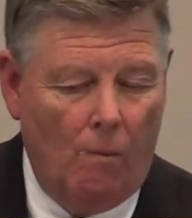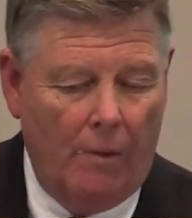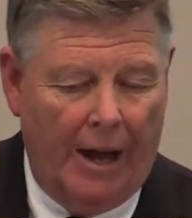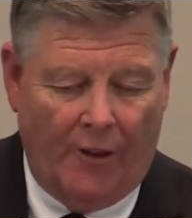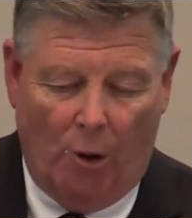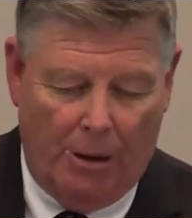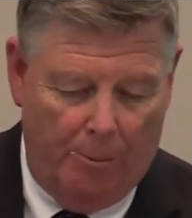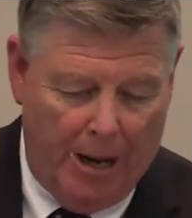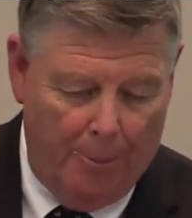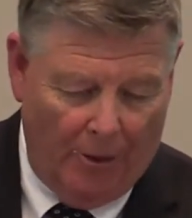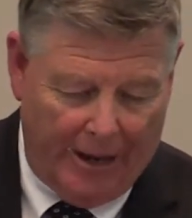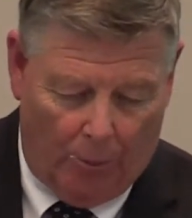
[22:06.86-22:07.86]
And there'll be
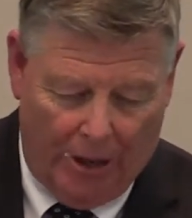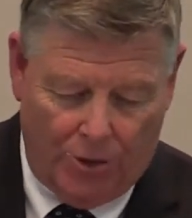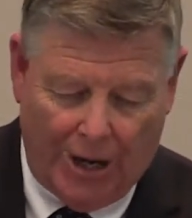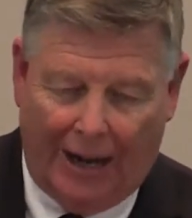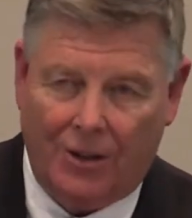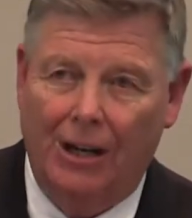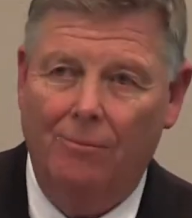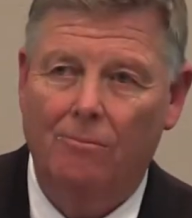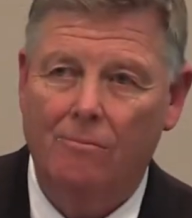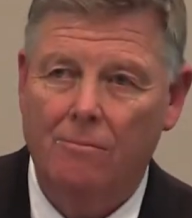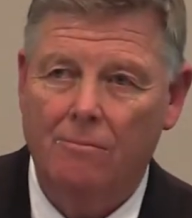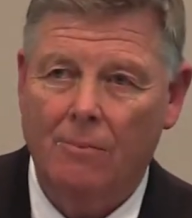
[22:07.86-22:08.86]
people that reject it
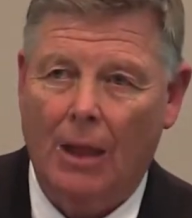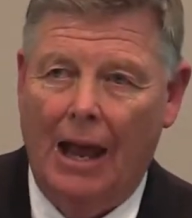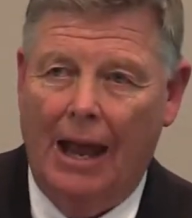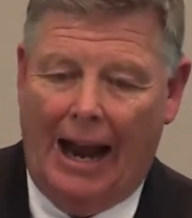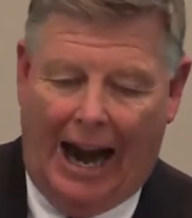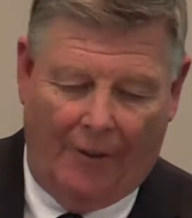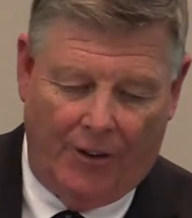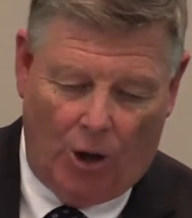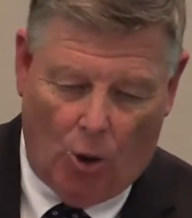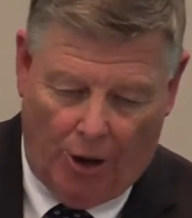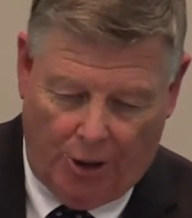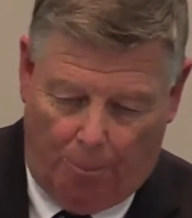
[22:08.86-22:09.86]
and they're
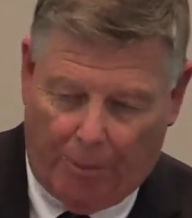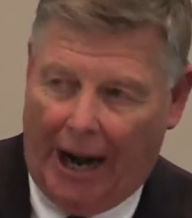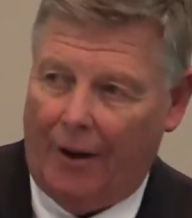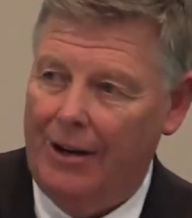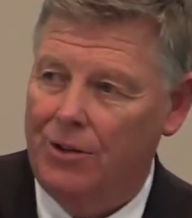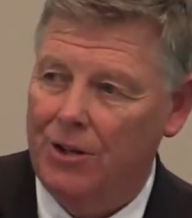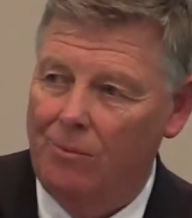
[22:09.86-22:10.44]
going to perish.